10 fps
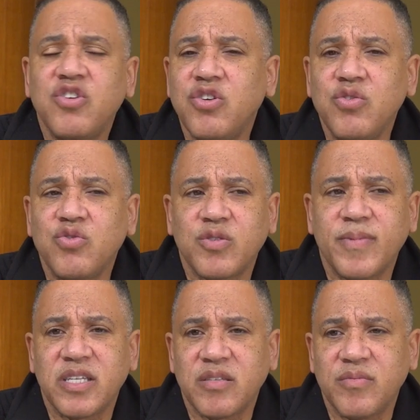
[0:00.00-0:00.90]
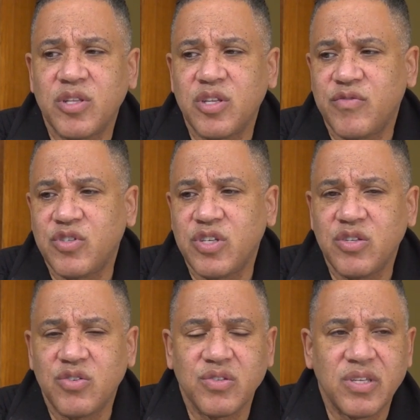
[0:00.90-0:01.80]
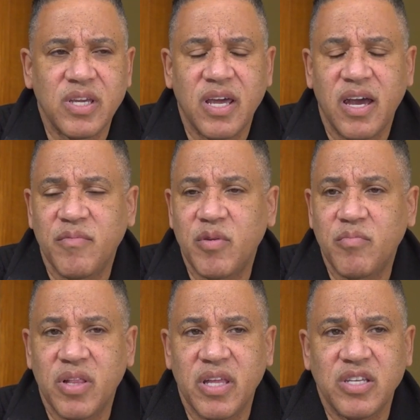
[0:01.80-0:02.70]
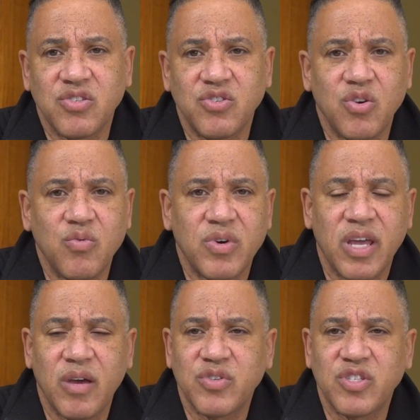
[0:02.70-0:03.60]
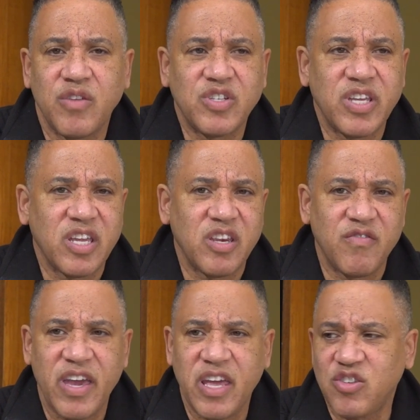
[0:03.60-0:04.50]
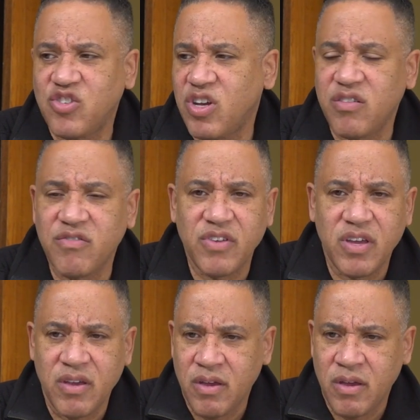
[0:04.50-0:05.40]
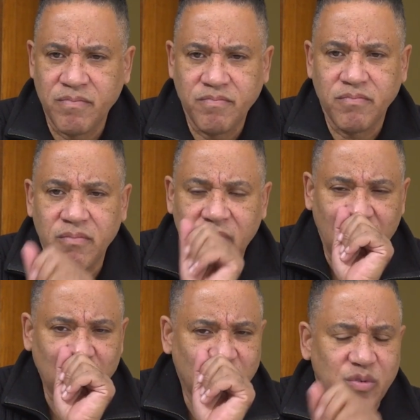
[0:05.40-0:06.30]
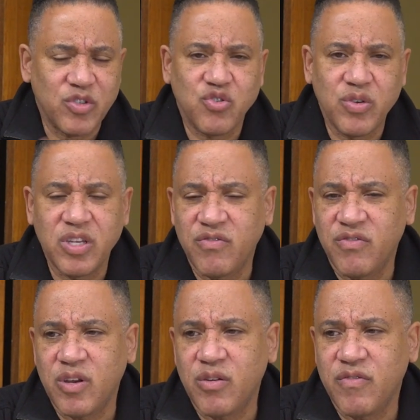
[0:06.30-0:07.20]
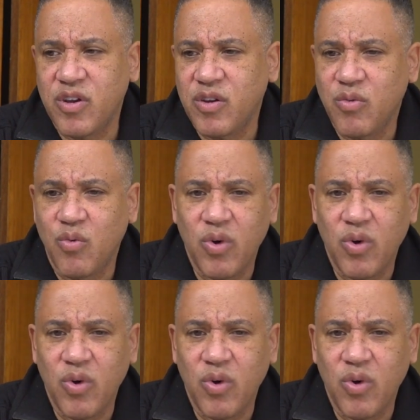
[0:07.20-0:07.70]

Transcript: a huge responsibility for teachers, and I've been blessed. I was never taken advantage of. I was always treated very, very